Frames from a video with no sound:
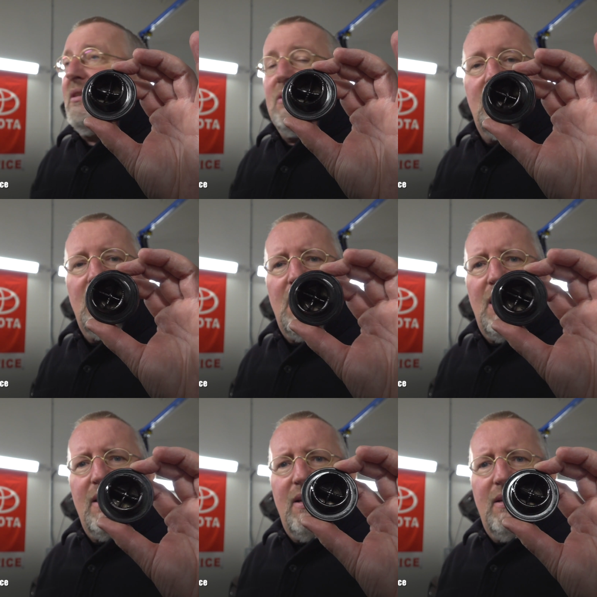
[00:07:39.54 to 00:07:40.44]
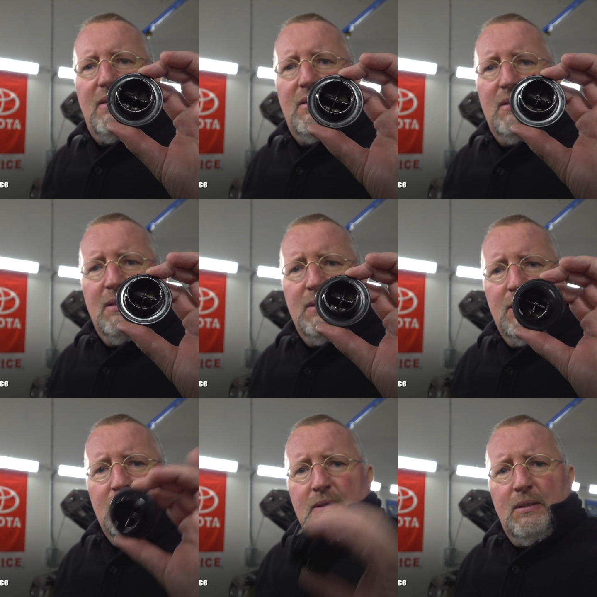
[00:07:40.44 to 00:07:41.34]
It's that lighting
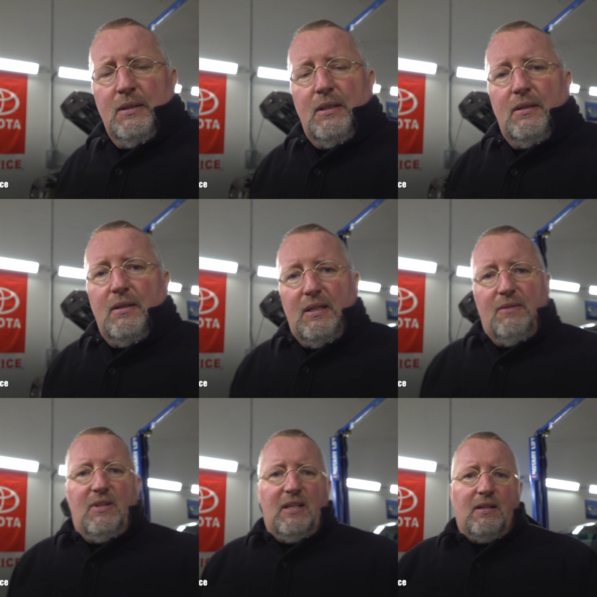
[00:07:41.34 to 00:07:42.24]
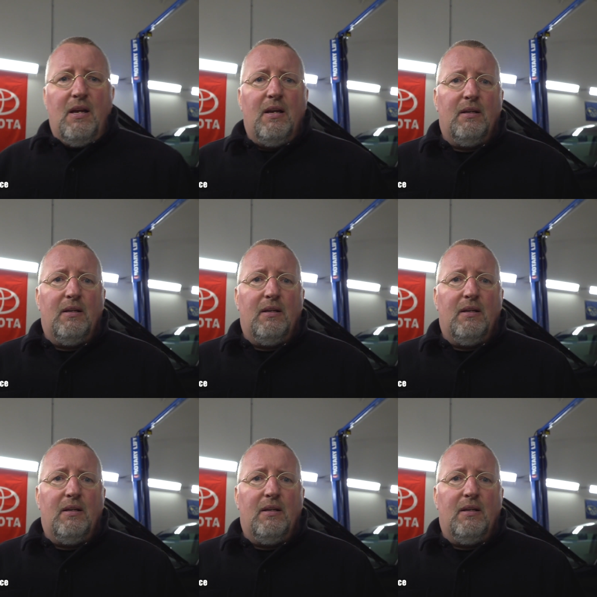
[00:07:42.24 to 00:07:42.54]
in the evening.